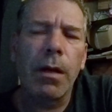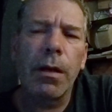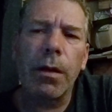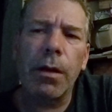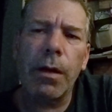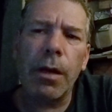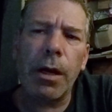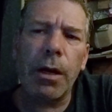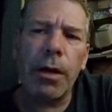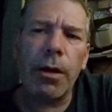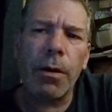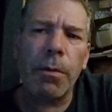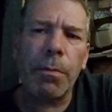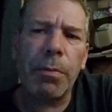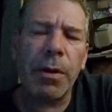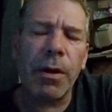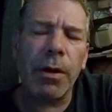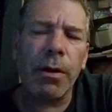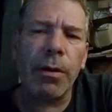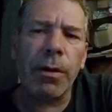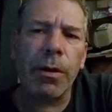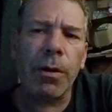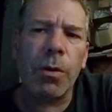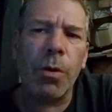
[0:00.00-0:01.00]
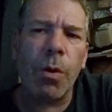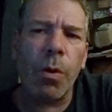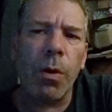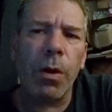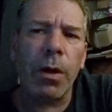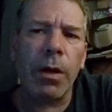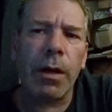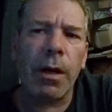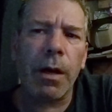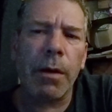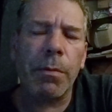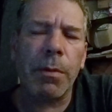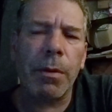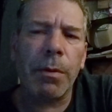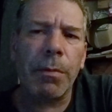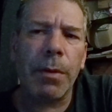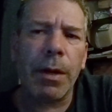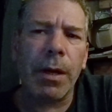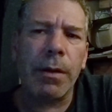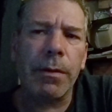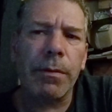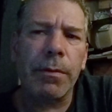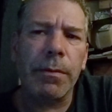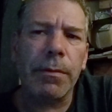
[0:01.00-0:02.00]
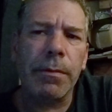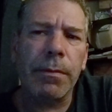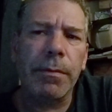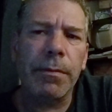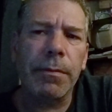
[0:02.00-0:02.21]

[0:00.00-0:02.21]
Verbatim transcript: You need to appear in court, government man.